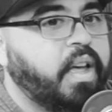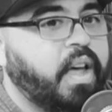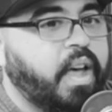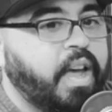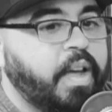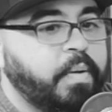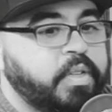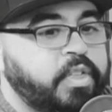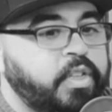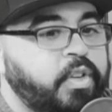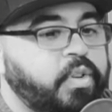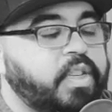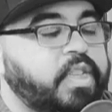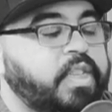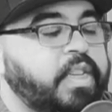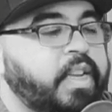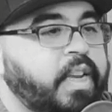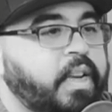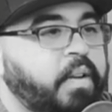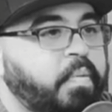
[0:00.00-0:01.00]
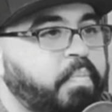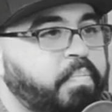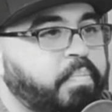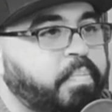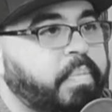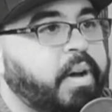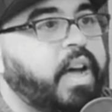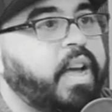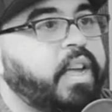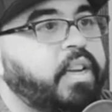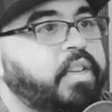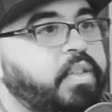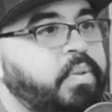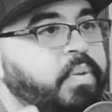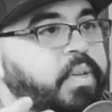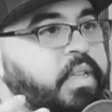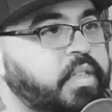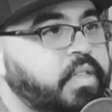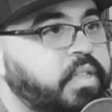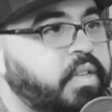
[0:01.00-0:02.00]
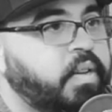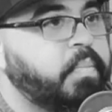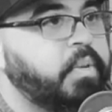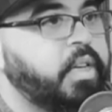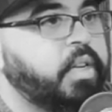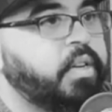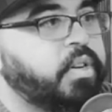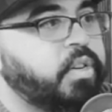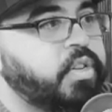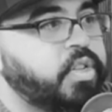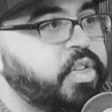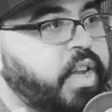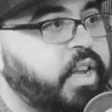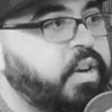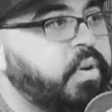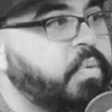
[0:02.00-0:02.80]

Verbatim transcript: I was noticing by doing some inner shadow